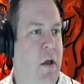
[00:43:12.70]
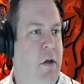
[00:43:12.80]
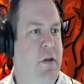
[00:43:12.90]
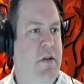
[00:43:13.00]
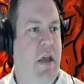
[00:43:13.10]

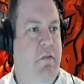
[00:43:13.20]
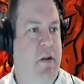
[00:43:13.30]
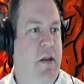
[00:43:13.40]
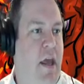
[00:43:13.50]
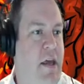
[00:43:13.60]
Does he have
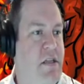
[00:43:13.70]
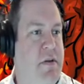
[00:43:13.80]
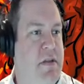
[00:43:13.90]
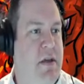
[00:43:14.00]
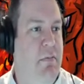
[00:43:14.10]
any
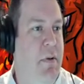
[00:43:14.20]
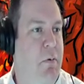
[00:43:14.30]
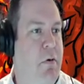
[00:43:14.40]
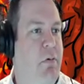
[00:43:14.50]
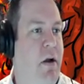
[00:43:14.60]
enhancements that would be
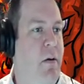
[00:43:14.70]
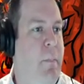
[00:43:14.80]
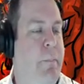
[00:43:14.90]
worthwhile?